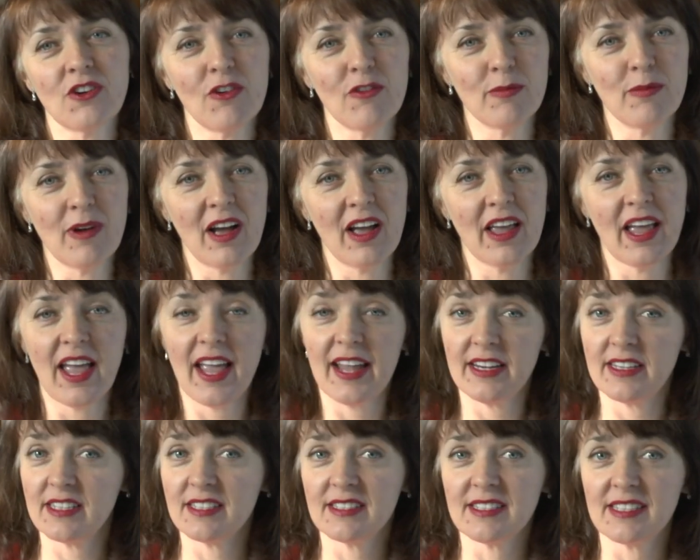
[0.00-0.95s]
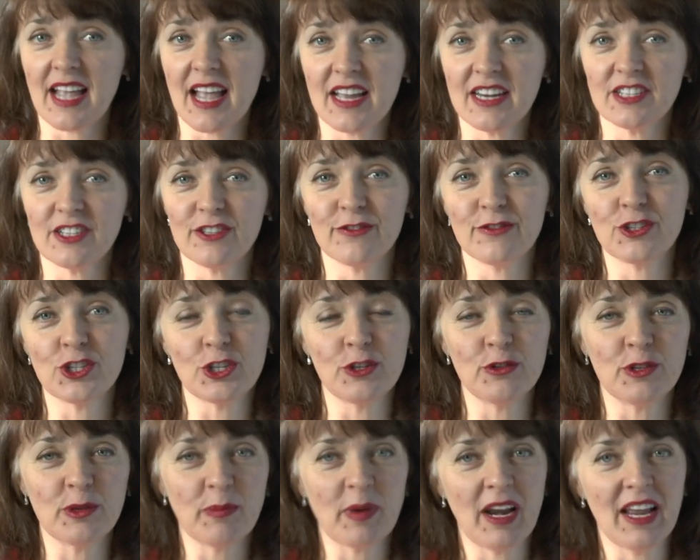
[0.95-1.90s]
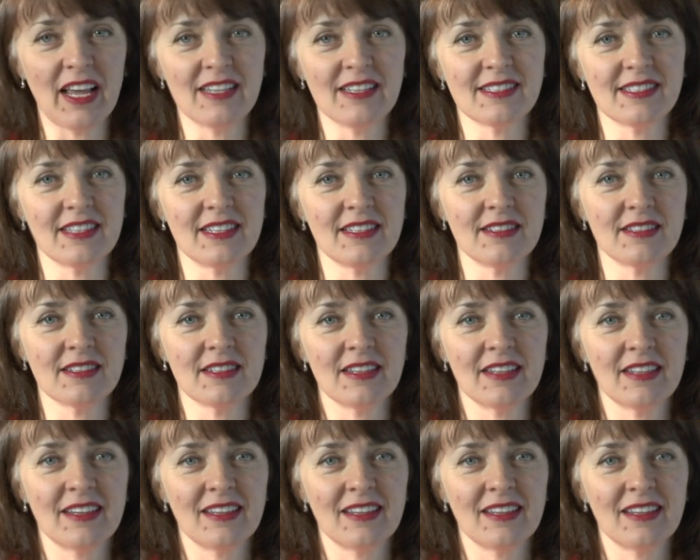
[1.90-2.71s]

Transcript: of my A to Z of Tudor places.